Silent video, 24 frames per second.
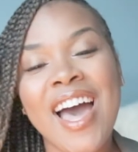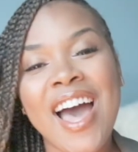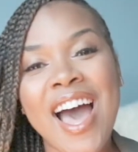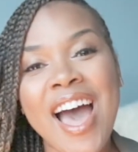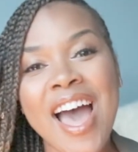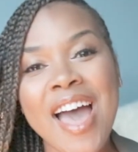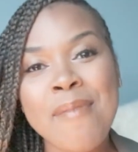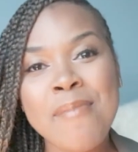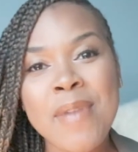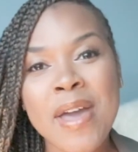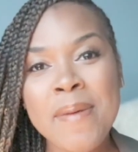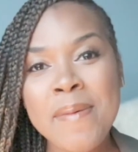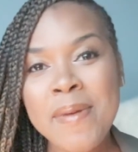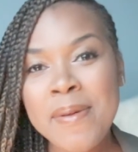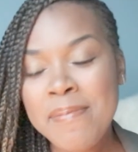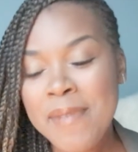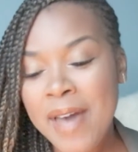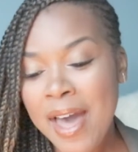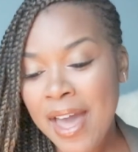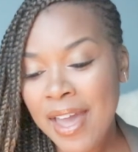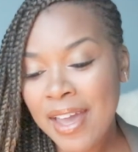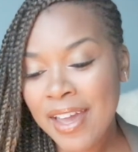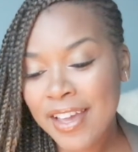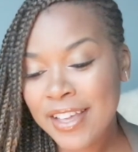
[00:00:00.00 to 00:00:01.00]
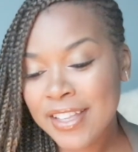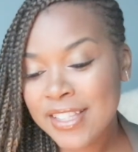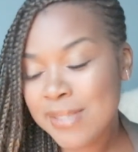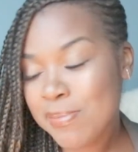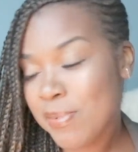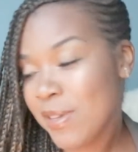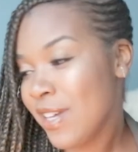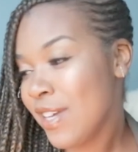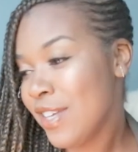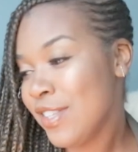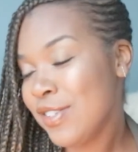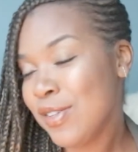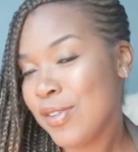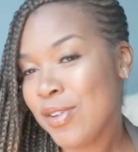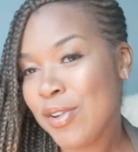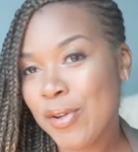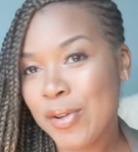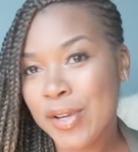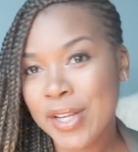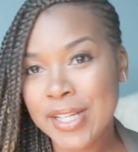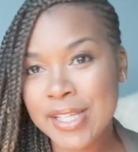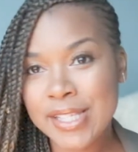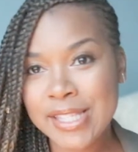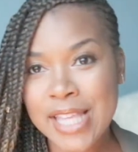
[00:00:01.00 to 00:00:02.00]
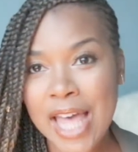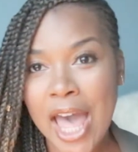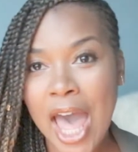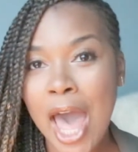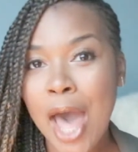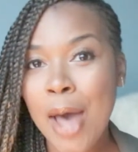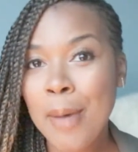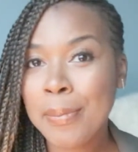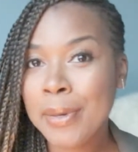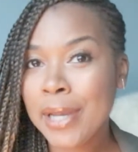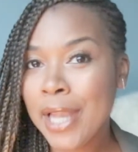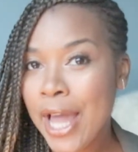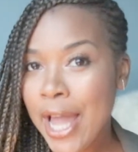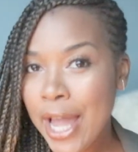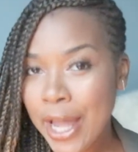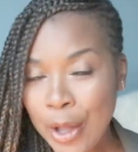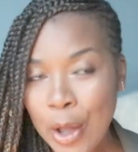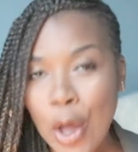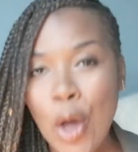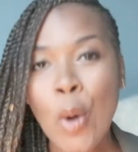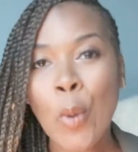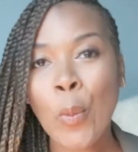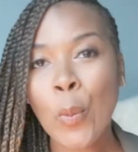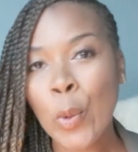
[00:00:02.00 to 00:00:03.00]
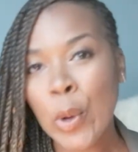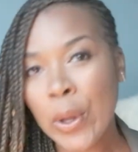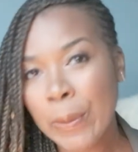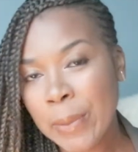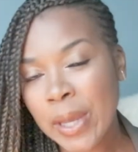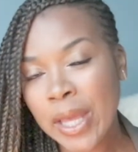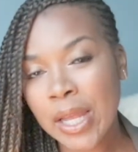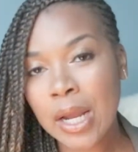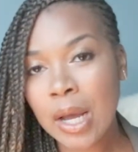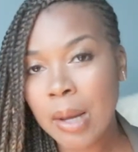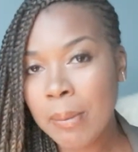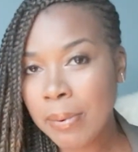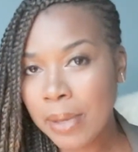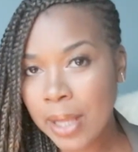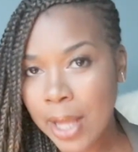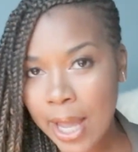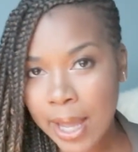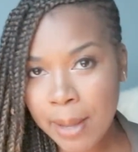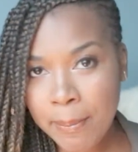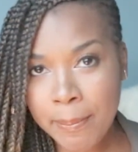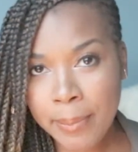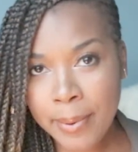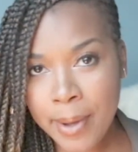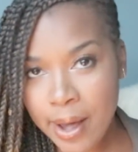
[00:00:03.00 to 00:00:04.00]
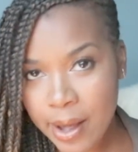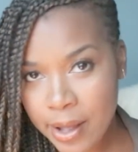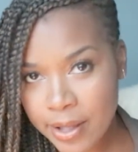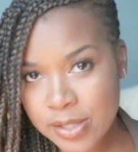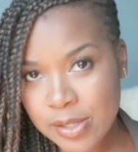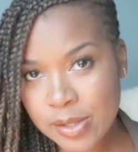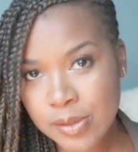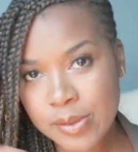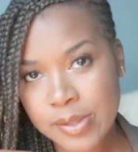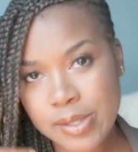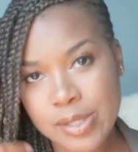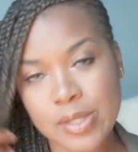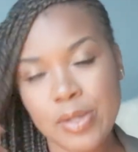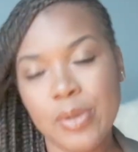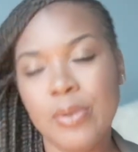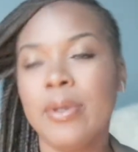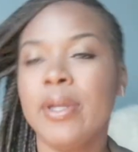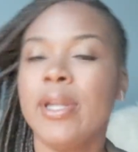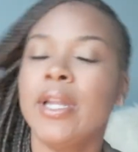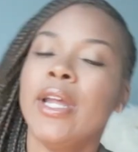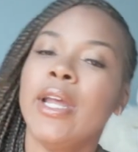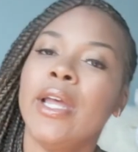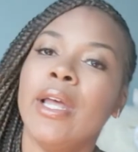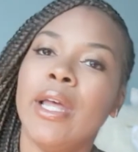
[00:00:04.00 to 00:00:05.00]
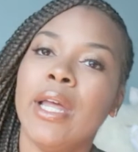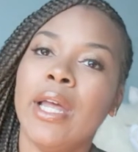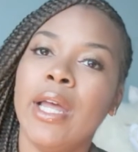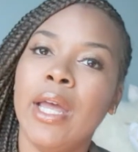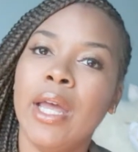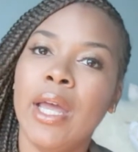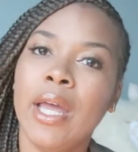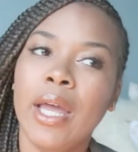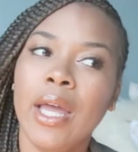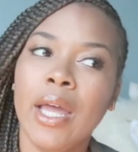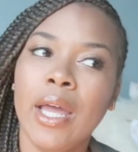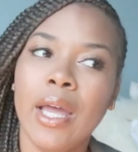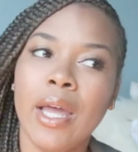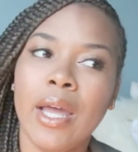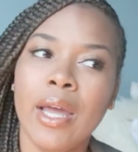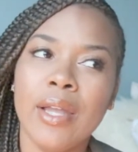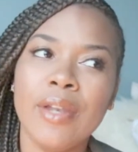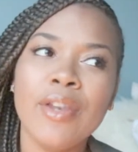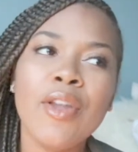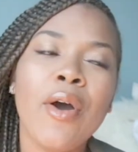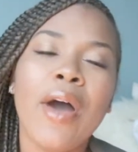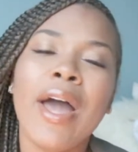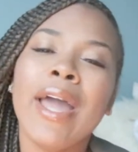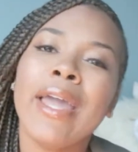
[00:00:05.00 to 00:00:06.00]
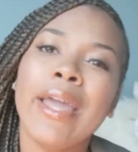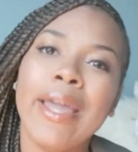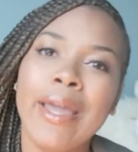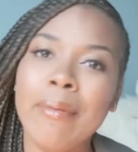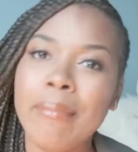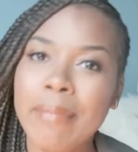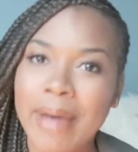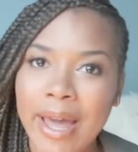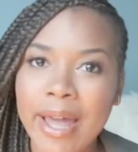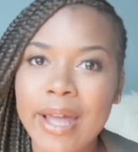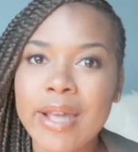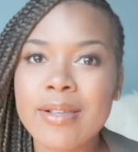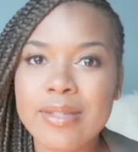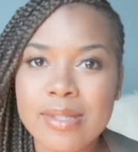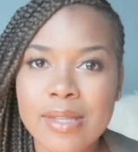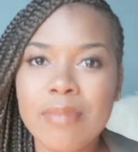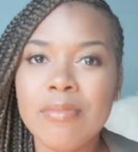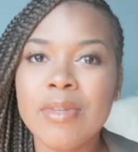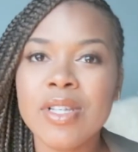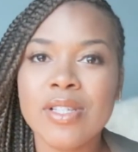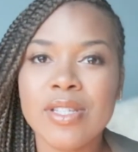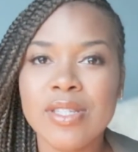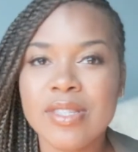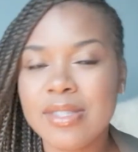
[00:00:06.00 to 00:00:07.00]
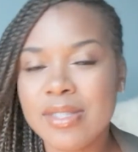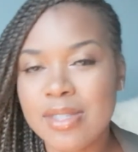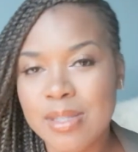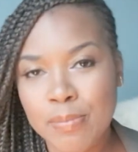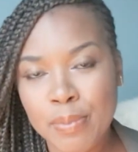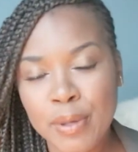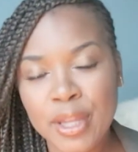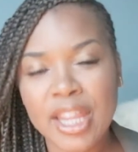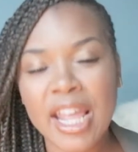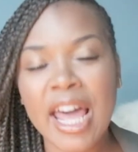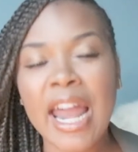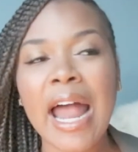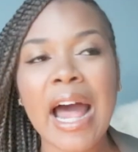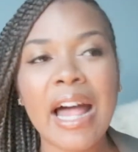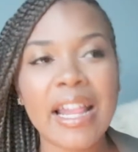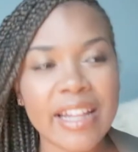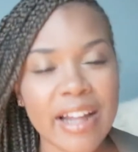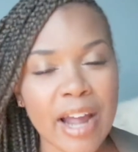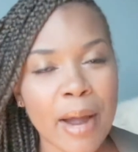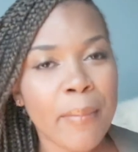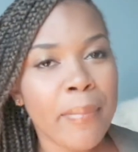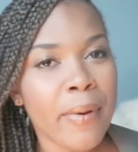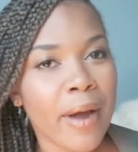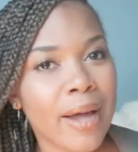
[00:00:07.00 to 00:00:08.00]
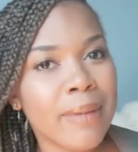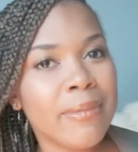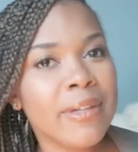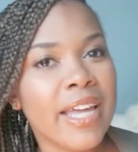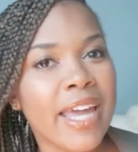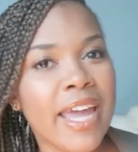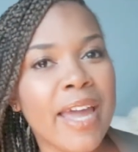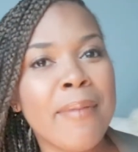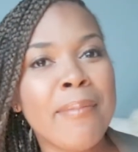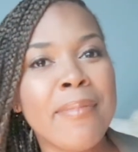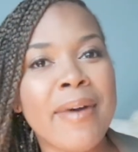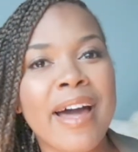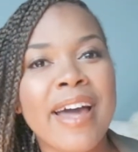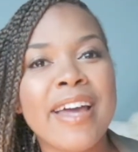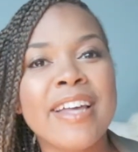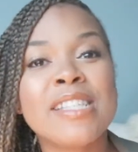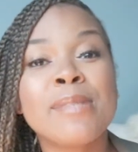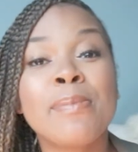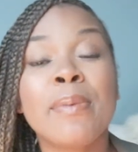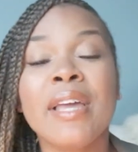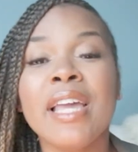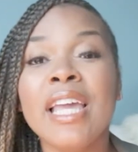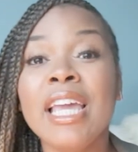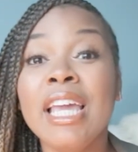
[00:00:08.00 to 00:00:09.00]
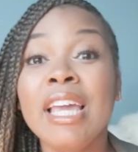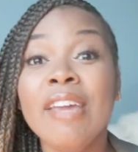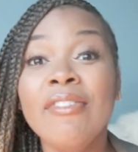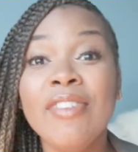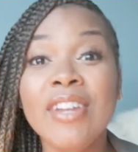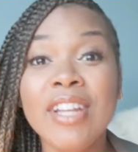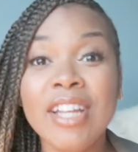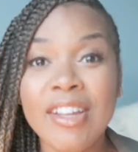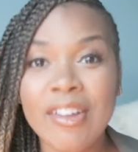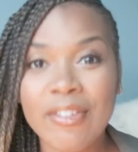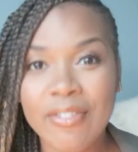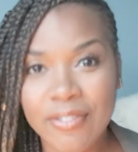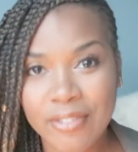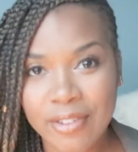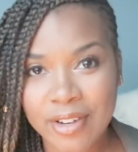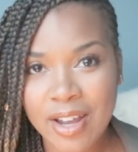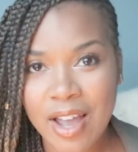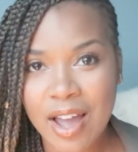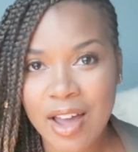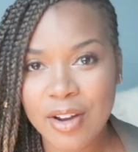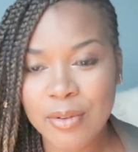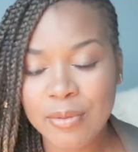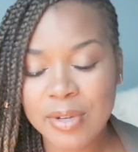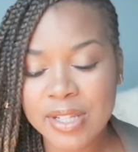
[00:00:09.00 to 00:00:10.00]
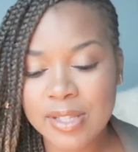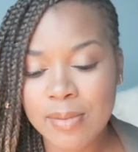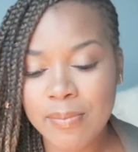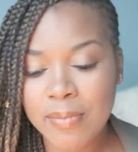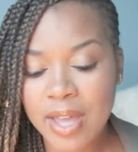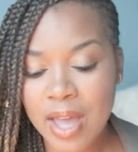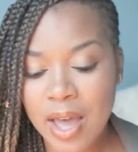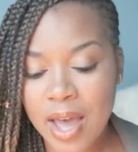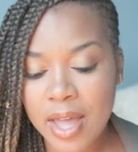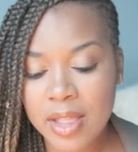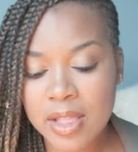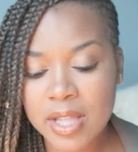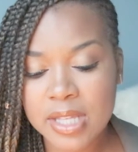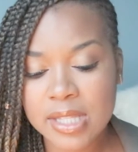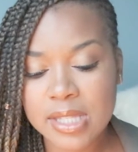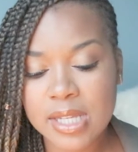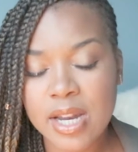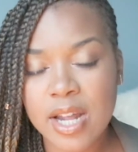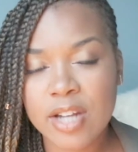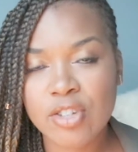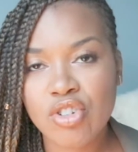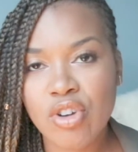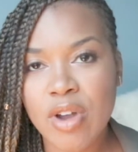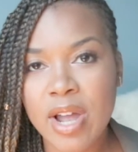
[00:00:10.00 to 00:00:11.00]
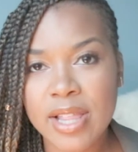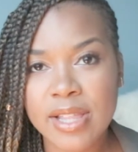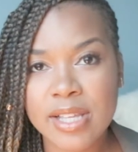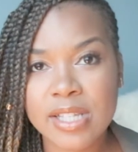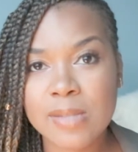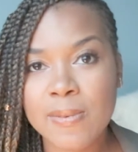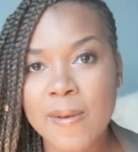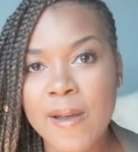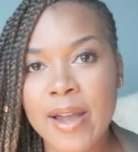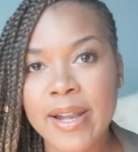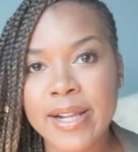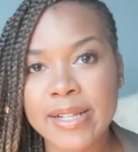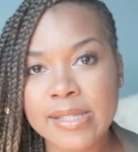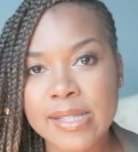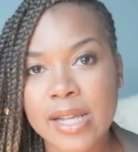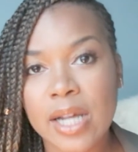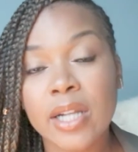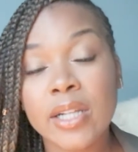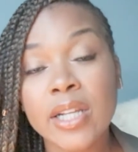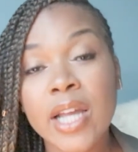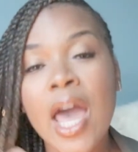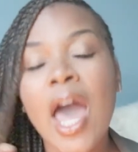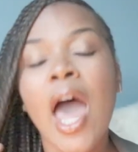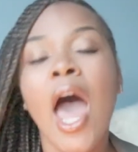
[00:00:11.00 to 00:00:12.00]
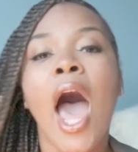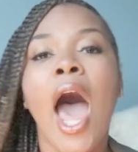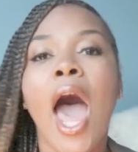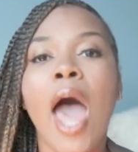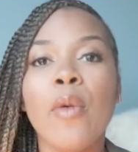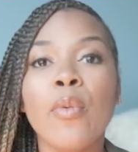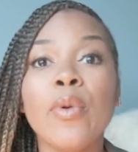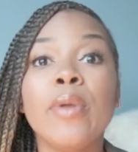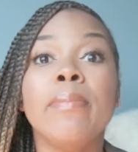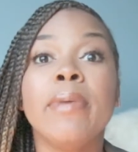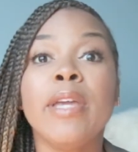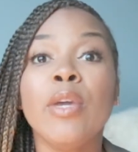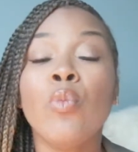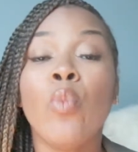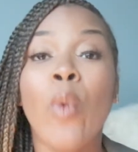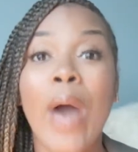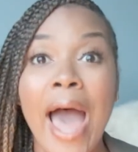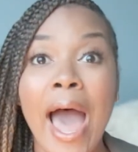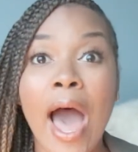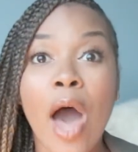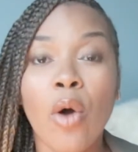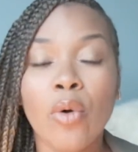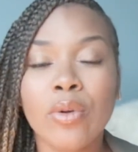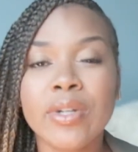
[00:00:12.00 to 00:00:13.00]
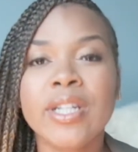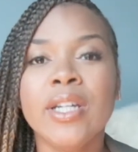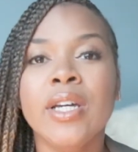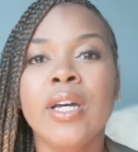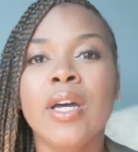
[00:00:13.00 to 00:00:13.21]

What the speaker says: I might be biased because, you know, it is a black woman, a black boss who's doing it. No, I am biased. Let me just put that out there. I probably am biased, but even if Rihanna wasn't behind this and I tried these products on, I would be wowed.